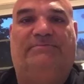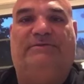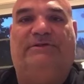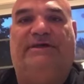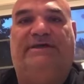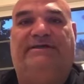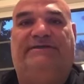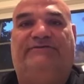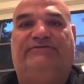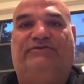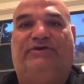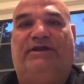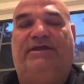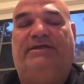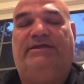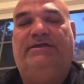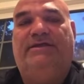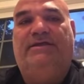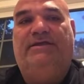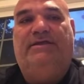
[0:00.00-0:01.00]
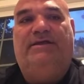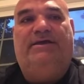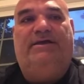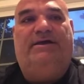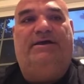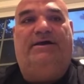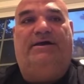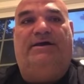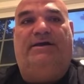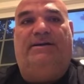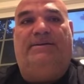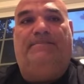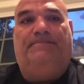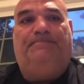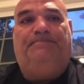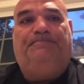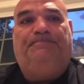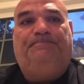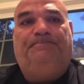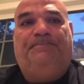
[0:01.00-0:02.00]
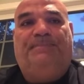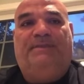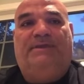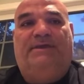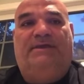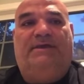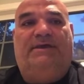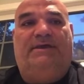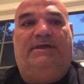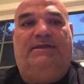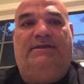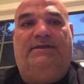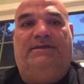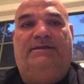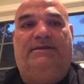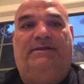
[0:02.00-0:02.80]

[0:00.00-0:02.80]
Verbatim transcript: plays, right? Um, and